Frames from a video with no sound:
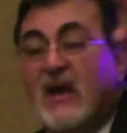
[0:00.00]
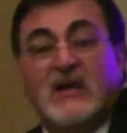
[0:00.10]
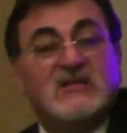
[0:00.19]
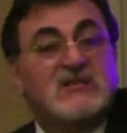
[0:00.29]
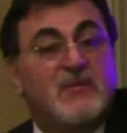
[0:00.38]

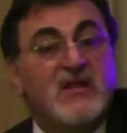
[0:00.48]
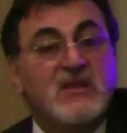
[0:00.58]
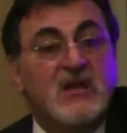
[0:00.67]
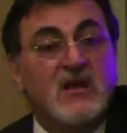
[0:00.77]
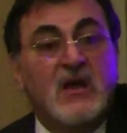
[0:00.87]
is
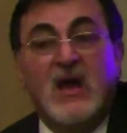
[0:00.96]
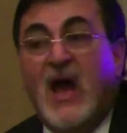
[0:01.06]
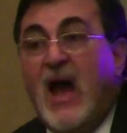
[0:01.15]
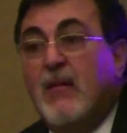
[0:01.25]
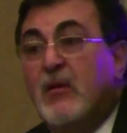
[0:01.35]
spending
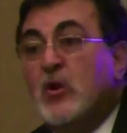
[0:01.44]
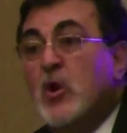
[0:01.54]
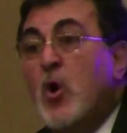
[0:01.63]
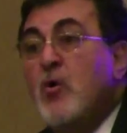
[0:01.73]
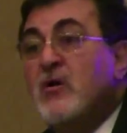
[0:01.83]

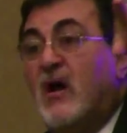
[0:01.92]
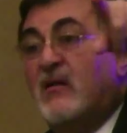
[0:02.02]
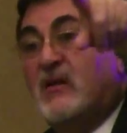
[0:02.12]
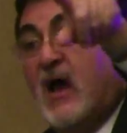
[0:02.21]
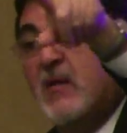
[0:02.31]

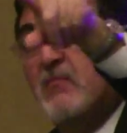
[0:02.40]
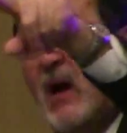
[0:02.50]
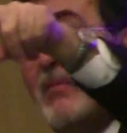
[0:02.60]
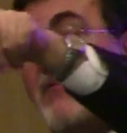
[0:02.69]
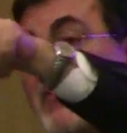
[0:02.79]
longer time
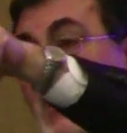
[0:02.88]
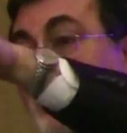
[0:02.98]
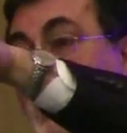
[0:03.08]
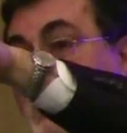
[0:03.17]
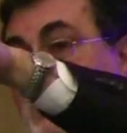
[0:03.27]
above the
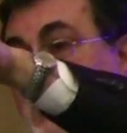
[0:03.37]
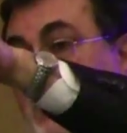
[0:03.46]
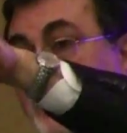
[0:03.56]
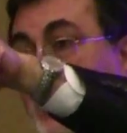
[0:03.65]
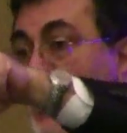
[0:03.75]
MIC.
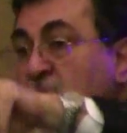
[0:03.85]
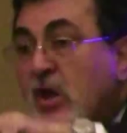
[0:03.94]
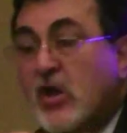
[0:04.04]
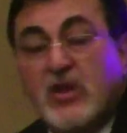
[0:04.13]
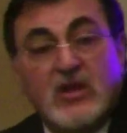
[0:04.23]

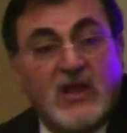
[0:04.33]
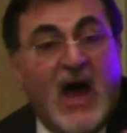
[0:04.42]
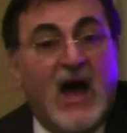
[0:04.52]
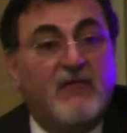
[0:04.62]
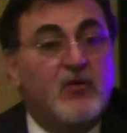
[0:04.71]
You don't
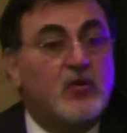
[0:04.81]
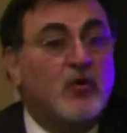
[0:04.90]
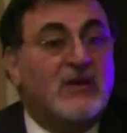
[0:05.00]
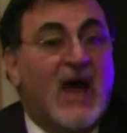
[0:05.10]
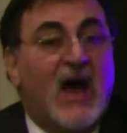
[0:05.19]

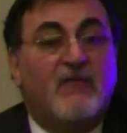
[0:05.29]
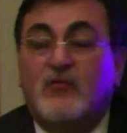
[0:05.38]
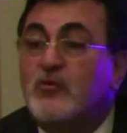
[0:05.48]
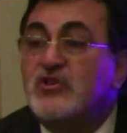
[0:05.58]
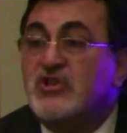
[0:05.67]

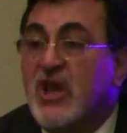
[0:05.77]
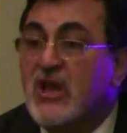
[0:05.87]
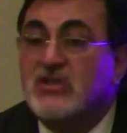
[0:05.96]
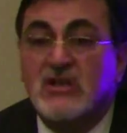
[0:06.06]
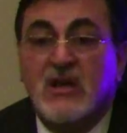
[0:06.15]
have to
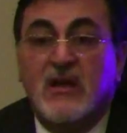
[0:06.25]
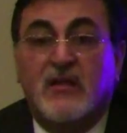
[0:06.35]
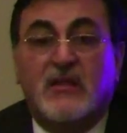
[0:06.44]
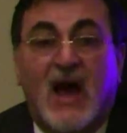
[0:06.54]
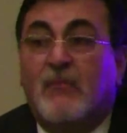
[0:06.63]
change
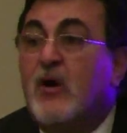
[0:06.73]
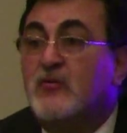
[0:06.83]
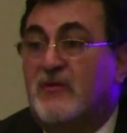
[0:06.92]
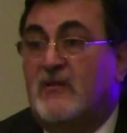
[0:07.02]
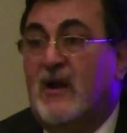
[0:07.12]
the amount
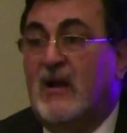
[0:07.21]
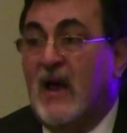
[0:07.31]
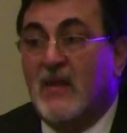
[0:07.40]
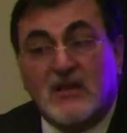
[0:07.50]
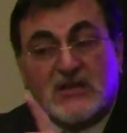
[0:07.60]
of the
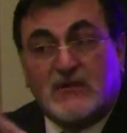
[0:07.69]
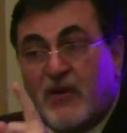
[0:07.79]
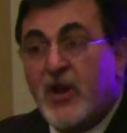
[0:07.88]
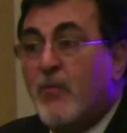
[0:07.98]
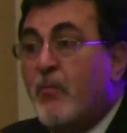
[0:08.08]
drug. And this is a
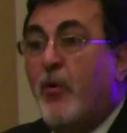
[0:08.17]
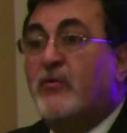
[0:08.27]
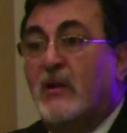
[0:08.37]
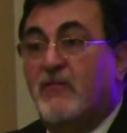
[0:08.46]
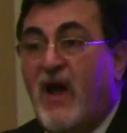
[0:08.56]
very
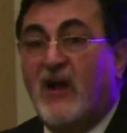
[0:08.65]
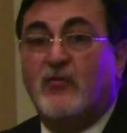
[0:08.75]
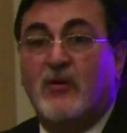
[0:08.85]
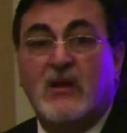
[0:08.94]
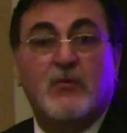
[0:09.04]
important
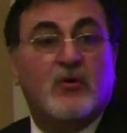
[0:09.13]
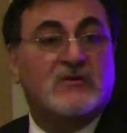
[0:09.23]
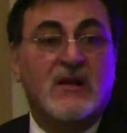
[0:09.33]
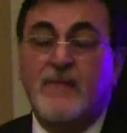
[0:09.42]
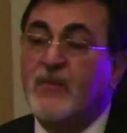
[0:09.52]
factor
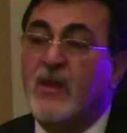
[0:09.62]
because,